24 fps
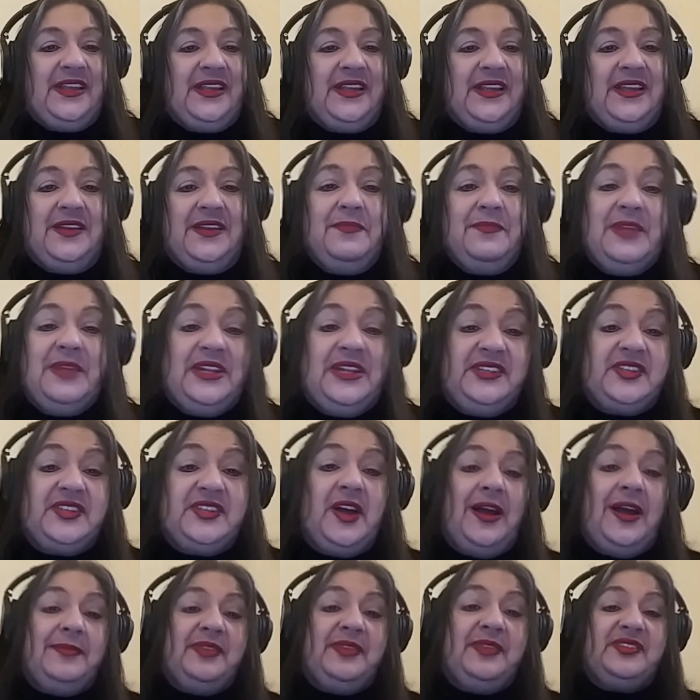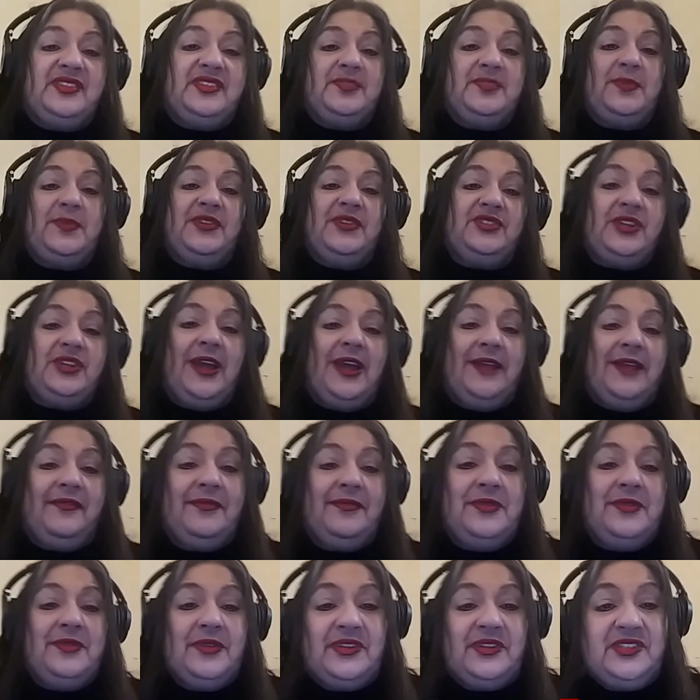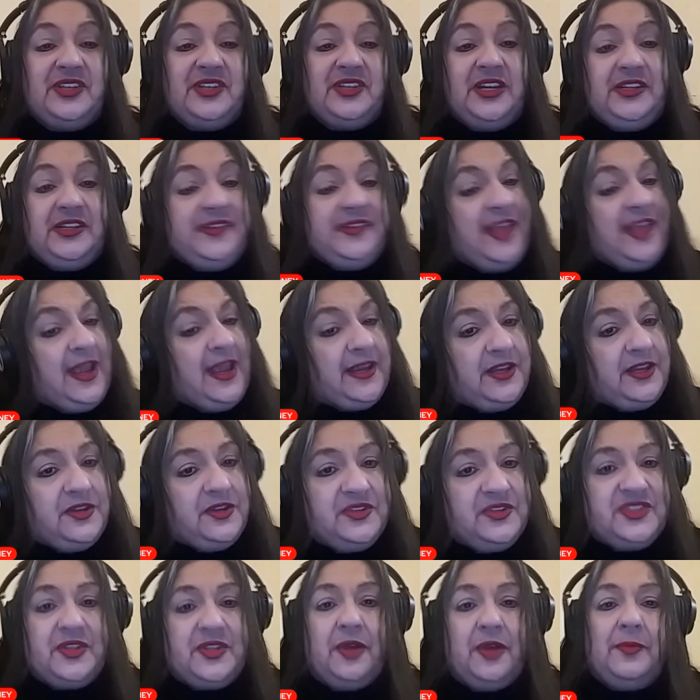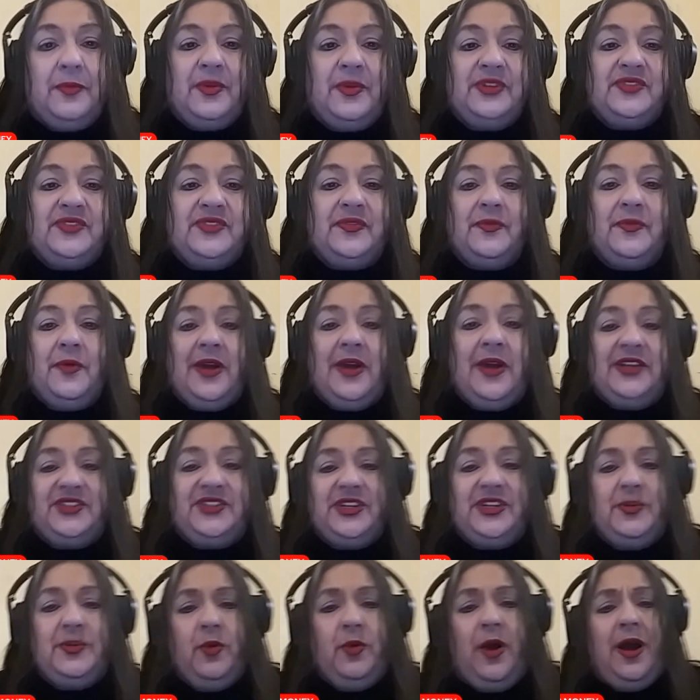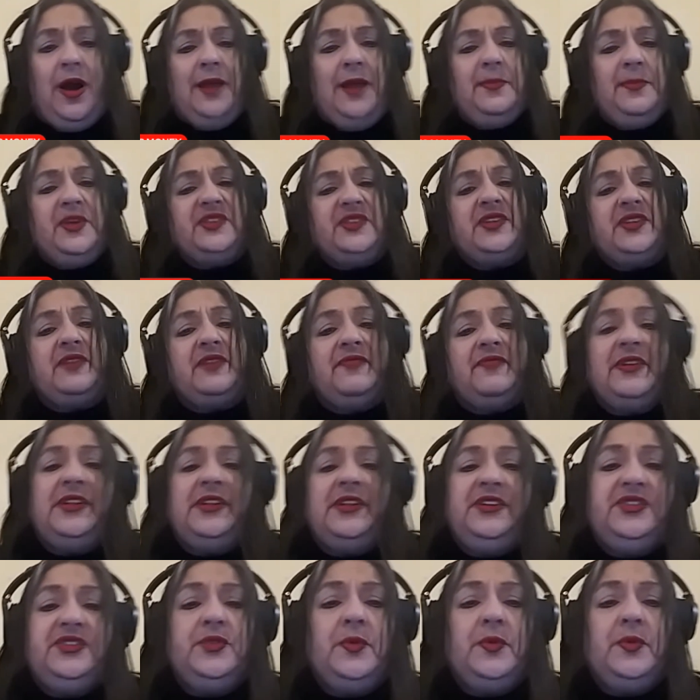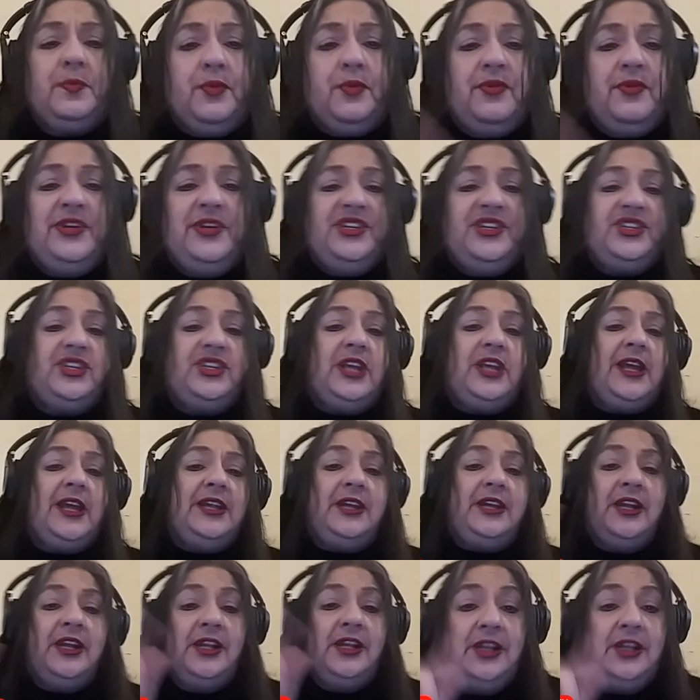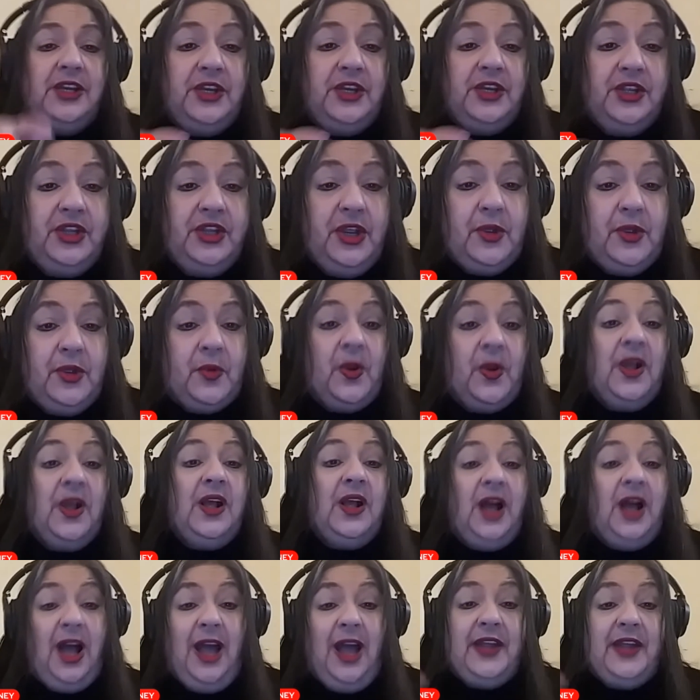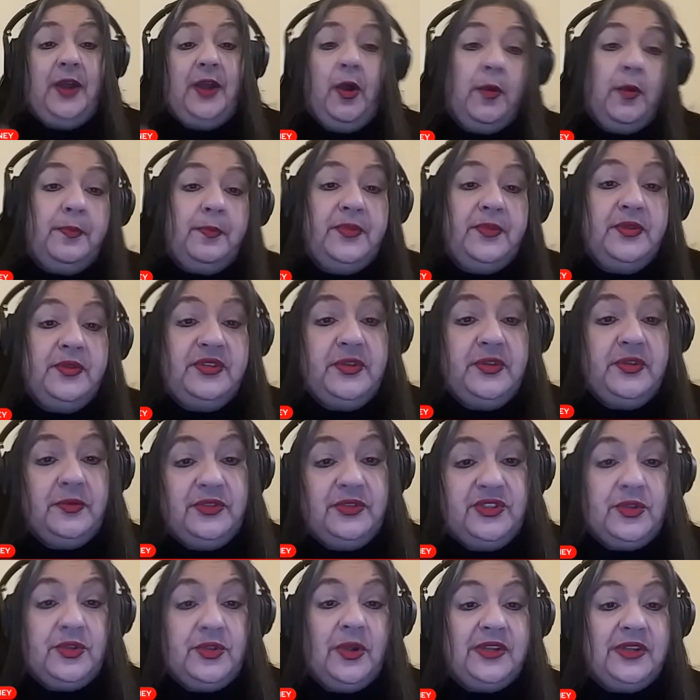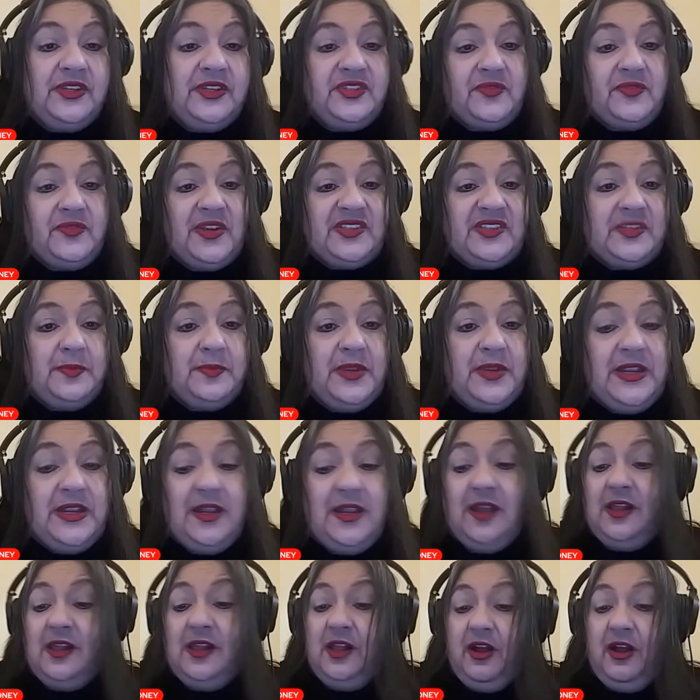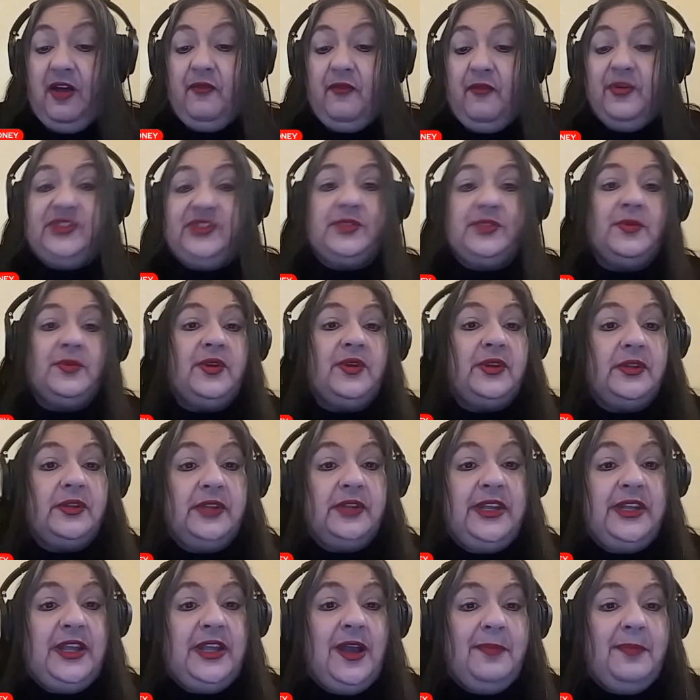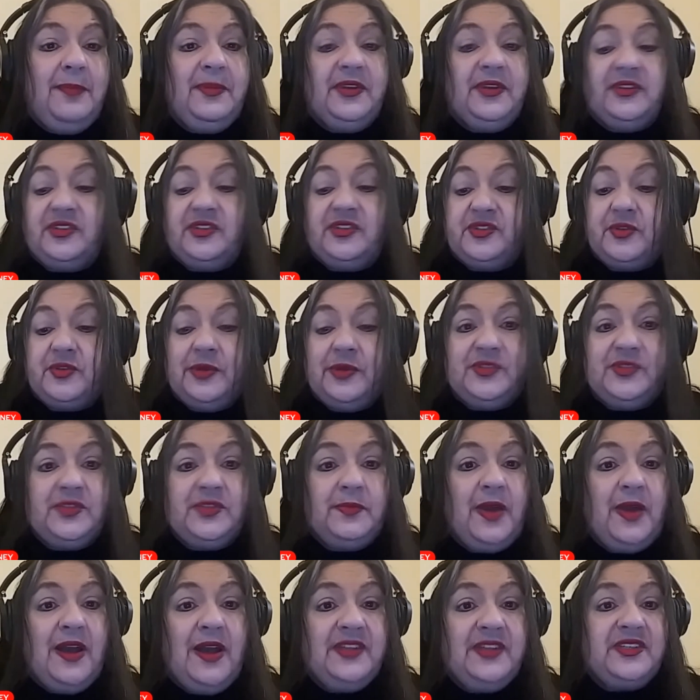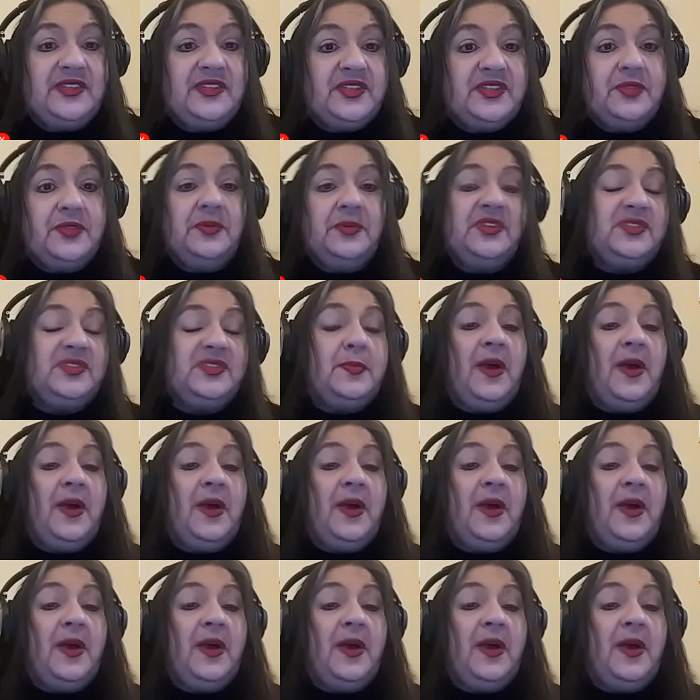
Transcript: In the meantime, this has been Jan from New York City. Thank you so much for watching. Why? Because I really do appreciate you. I hope you do enjoy this recipe, of which I'm going to link up in the description box as soon as